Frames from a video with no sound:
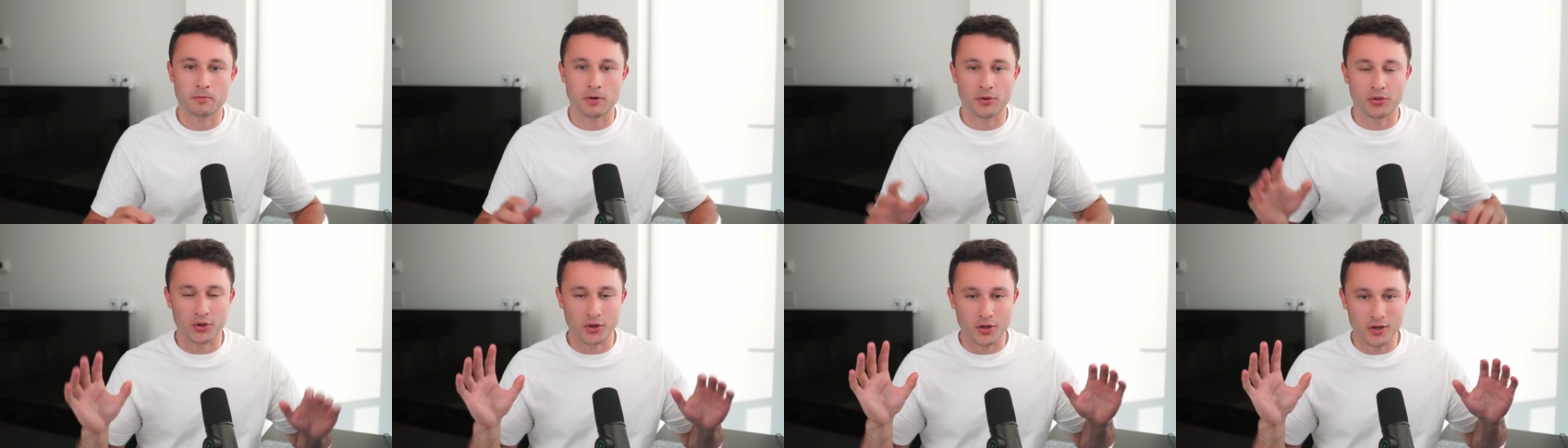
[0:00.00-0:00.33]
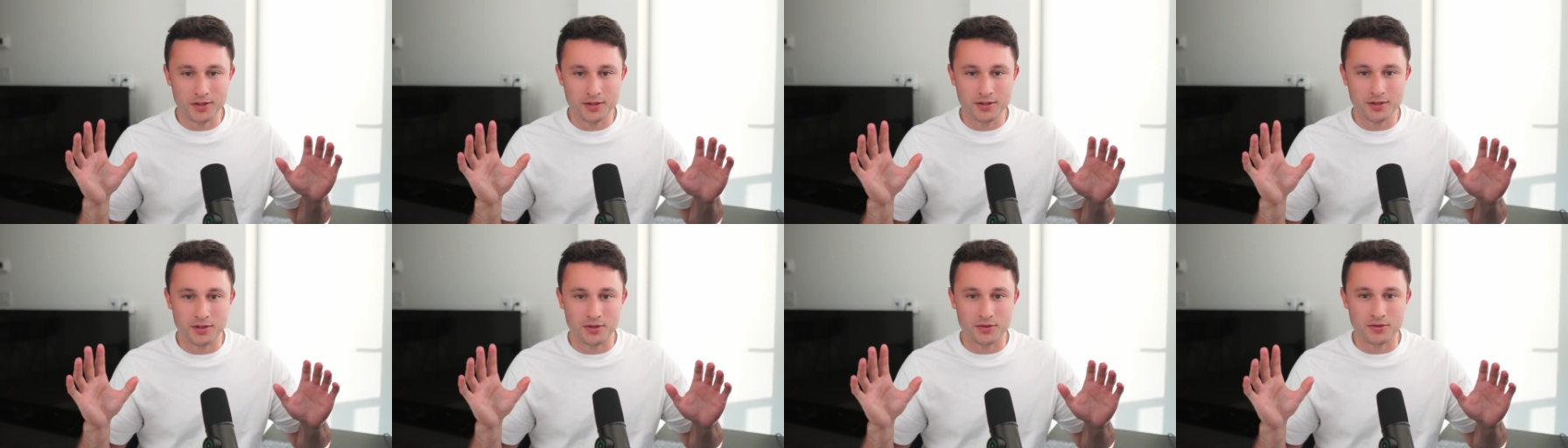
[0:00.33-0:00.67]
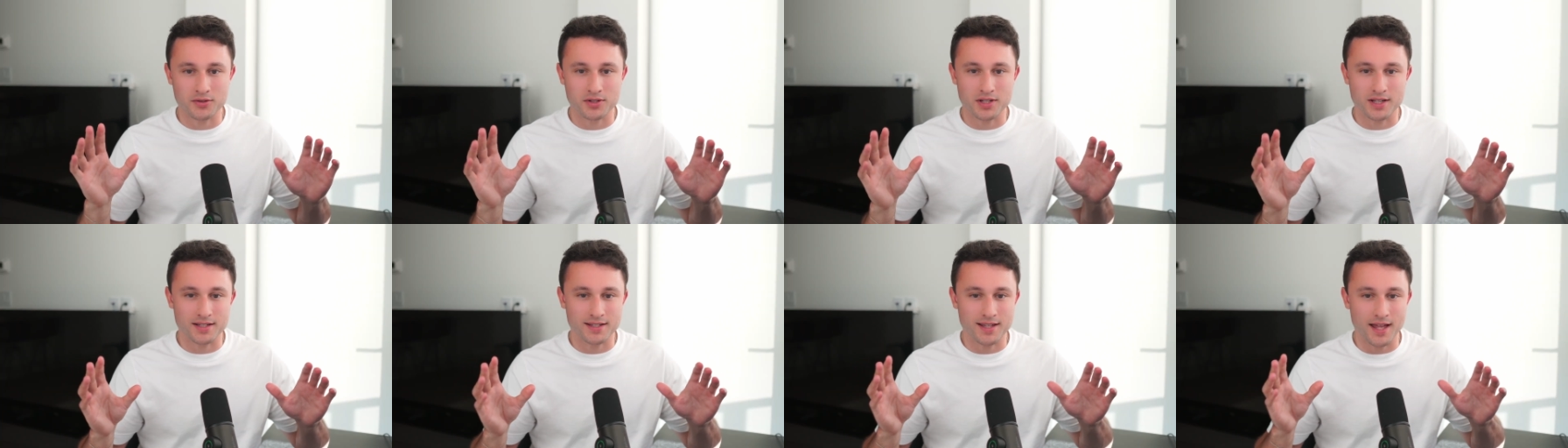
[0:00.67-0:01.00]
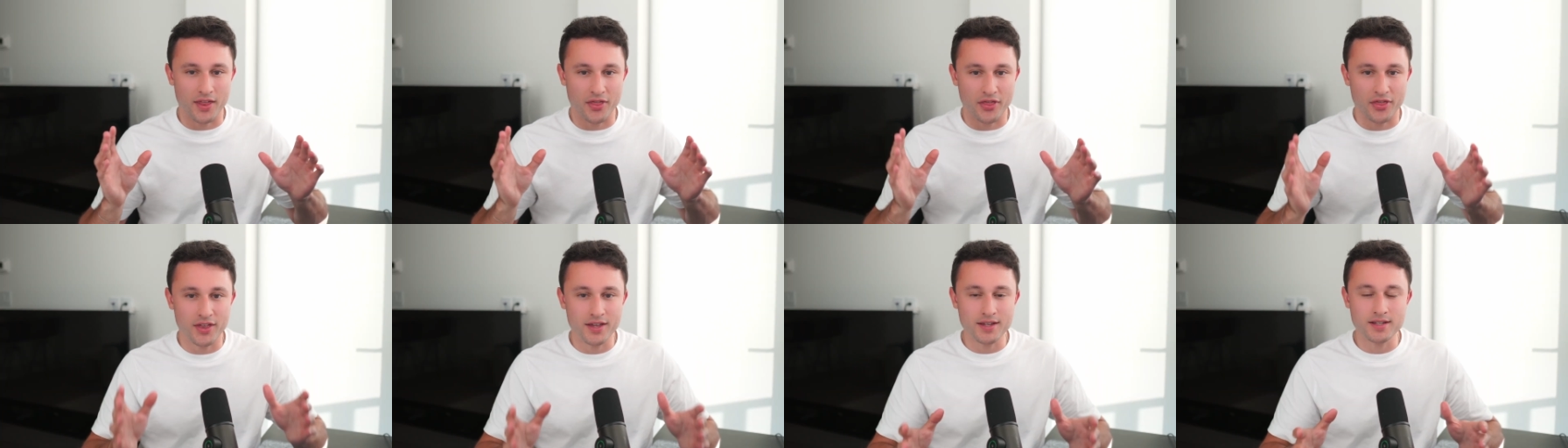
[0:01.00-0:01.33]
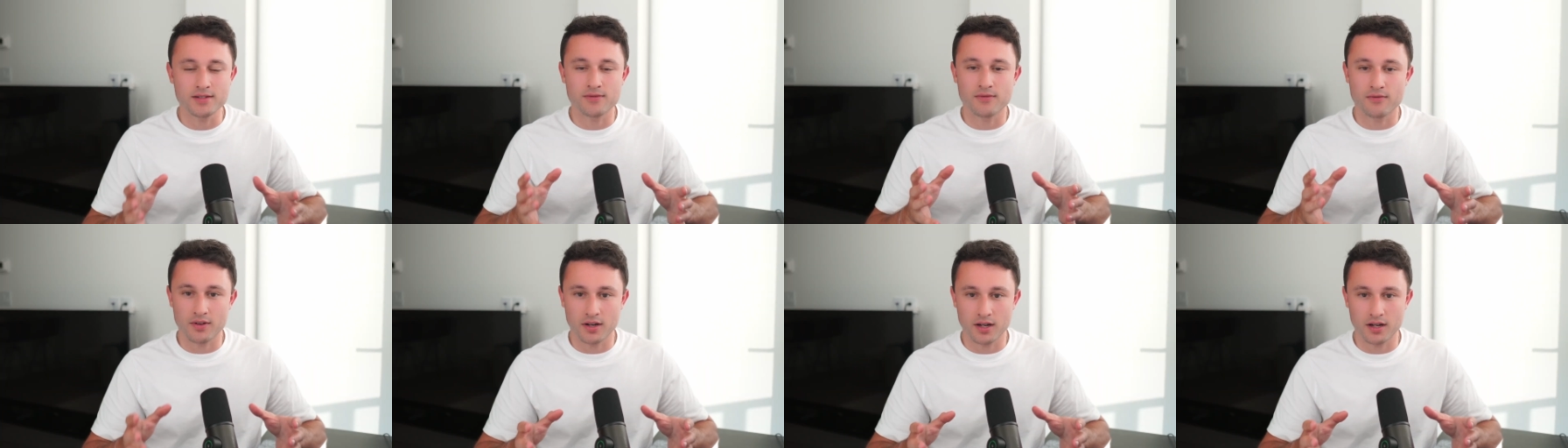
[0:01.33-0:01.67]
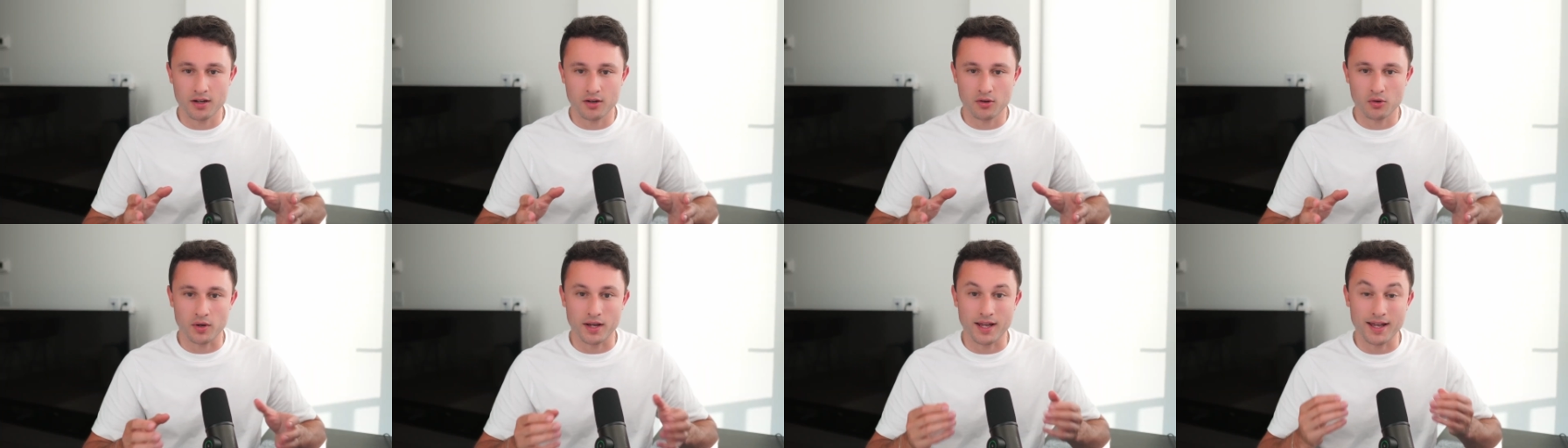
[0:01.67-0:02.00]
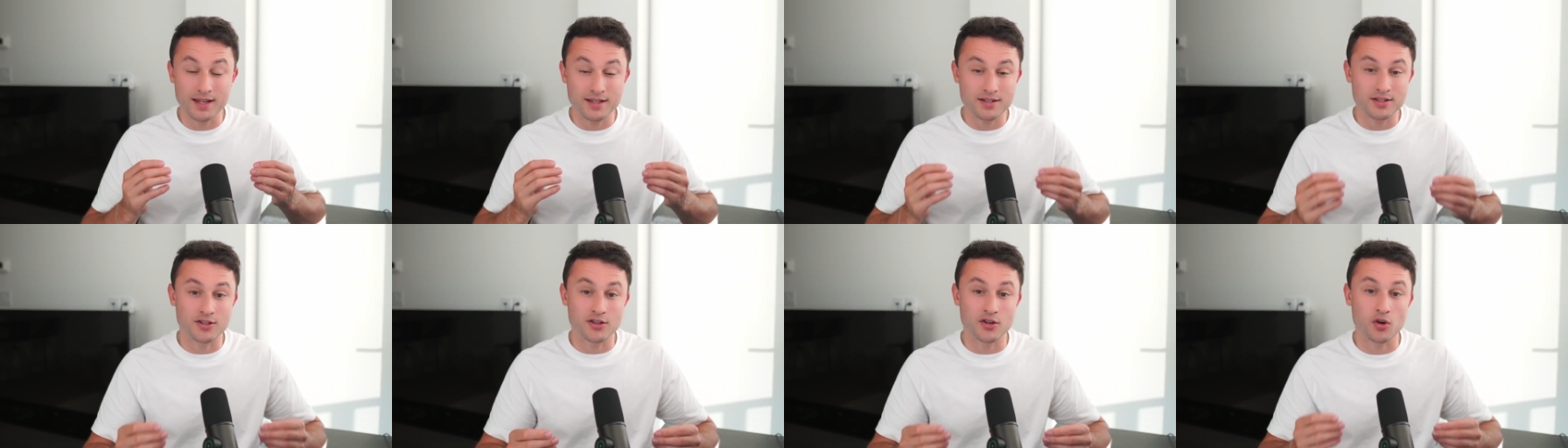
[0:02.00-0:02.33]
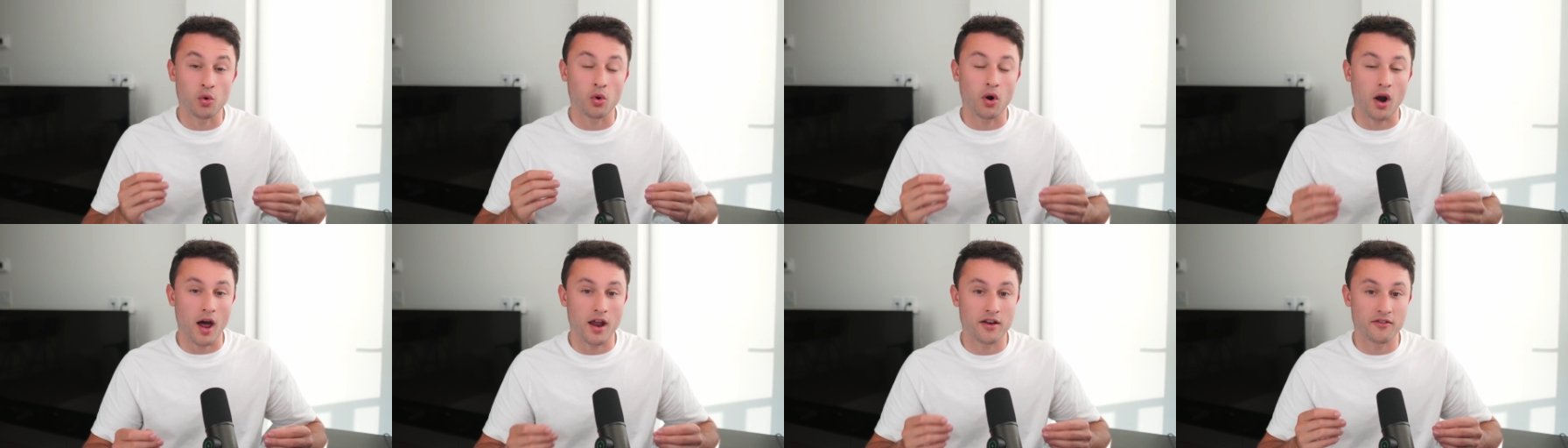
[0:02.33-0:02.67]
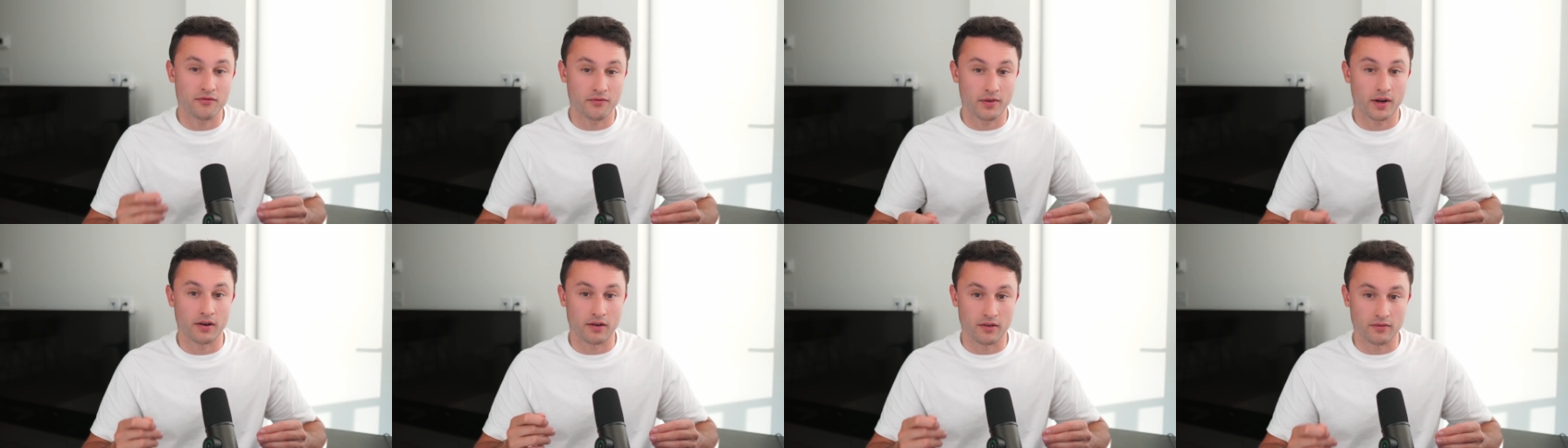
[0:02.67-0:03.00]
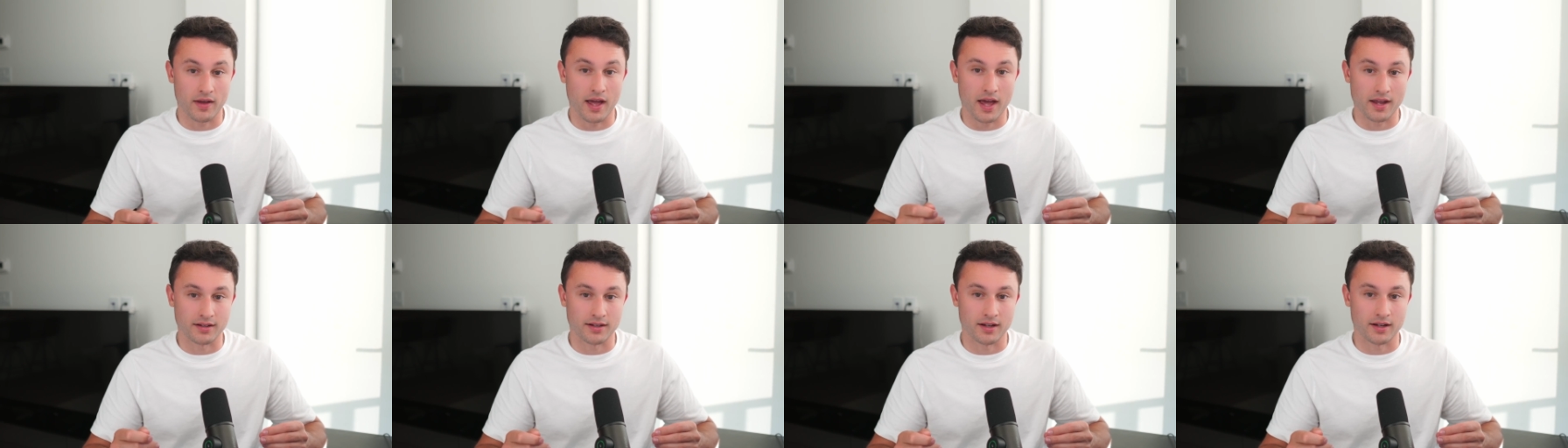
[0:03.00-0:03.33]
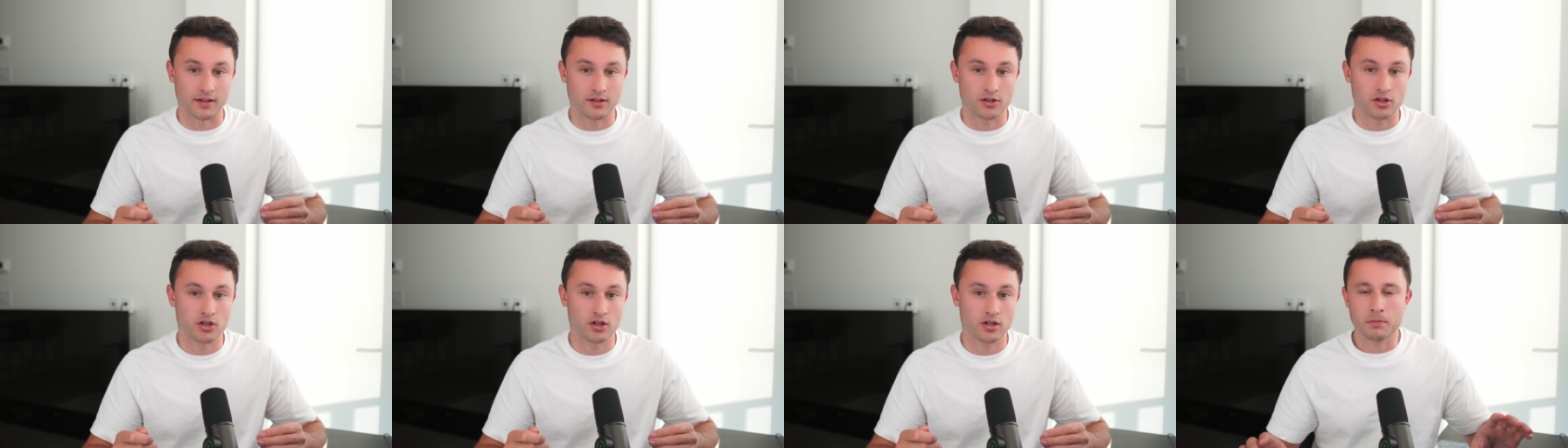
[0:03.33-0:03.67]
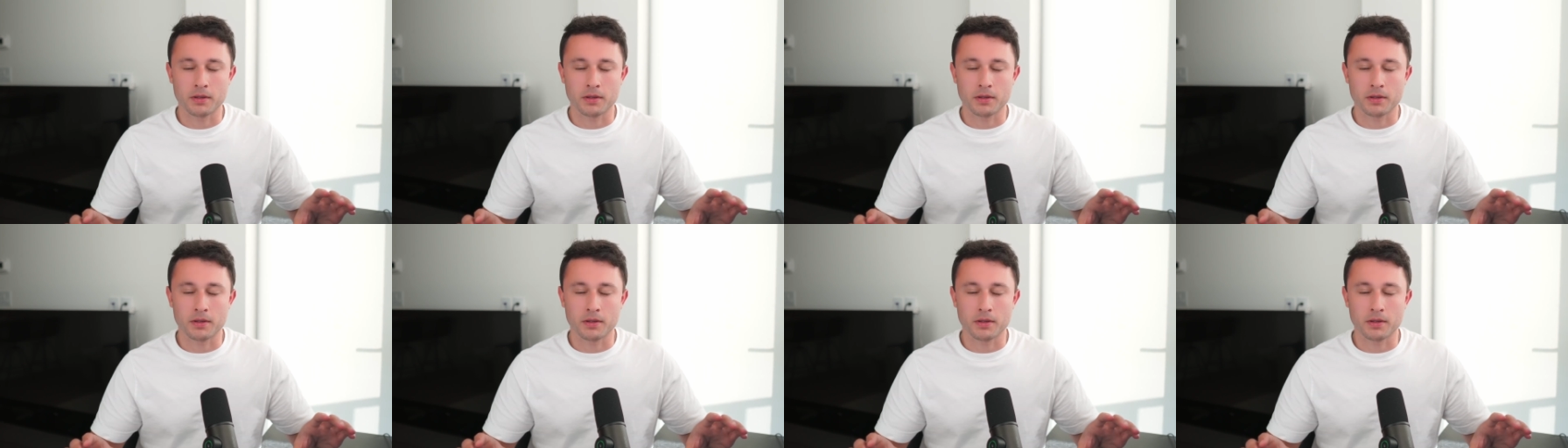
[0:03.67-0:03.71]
But the good news is that this video is your unfair advantage.